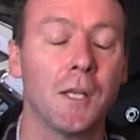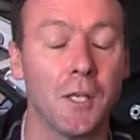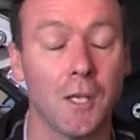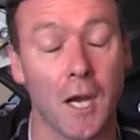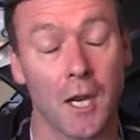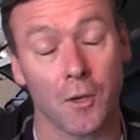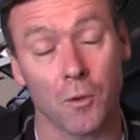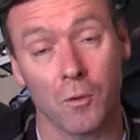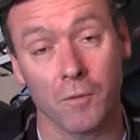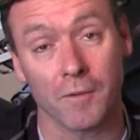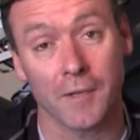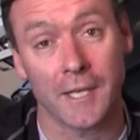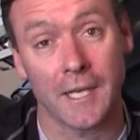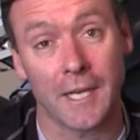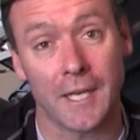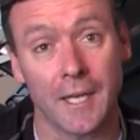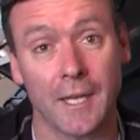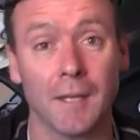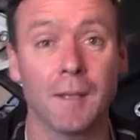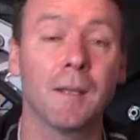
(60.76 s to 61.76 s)
not
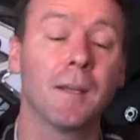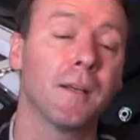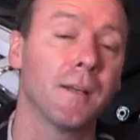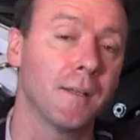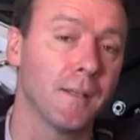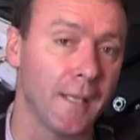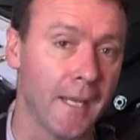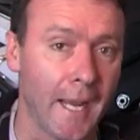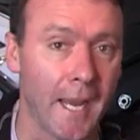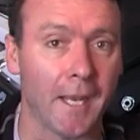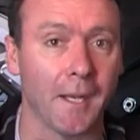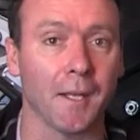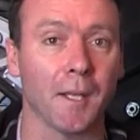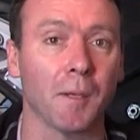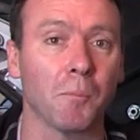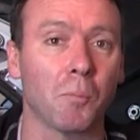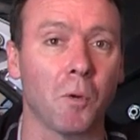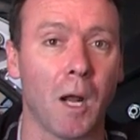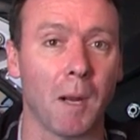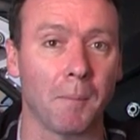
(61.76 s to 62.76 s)
overheating,
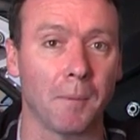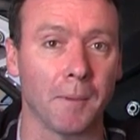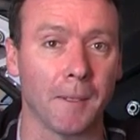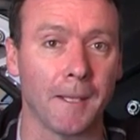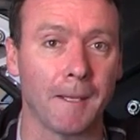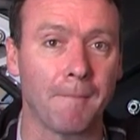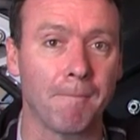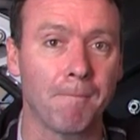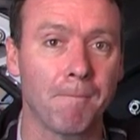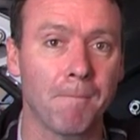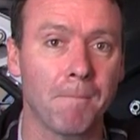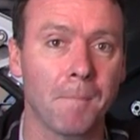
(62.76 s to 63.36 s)
handling properly.